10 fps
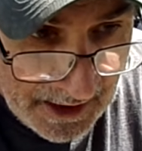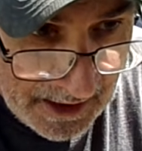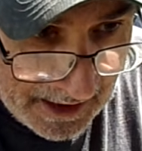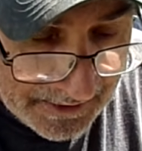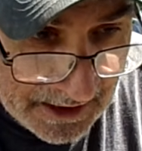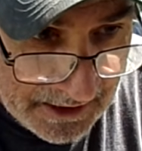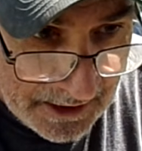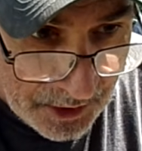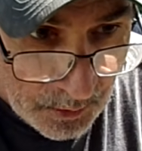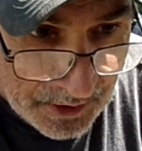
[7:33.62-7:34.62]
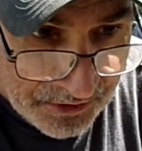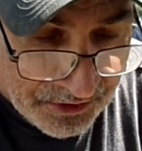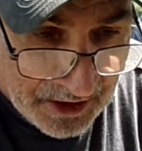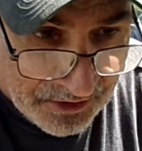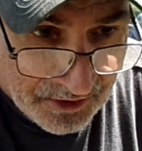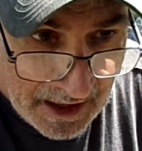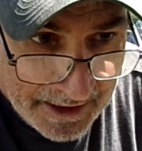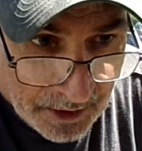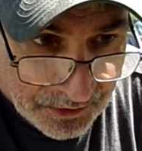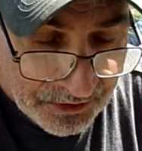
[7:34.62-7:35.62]
I think the other one's
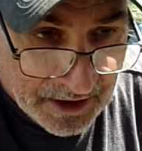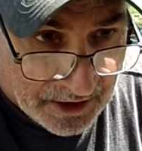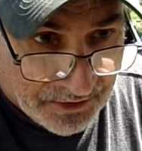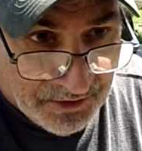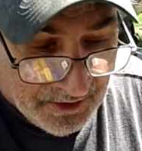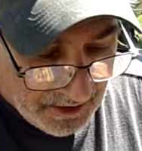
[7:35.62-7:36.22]
6906